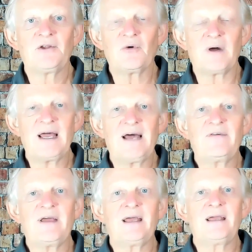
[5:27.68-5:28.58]
do I have
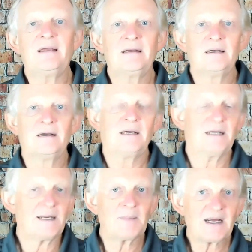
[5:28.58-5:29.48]
a, and
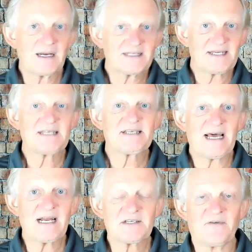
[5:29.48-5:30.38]
I'm not going to say
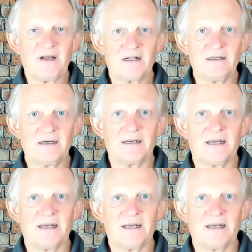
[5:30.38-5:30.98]
satisfied client,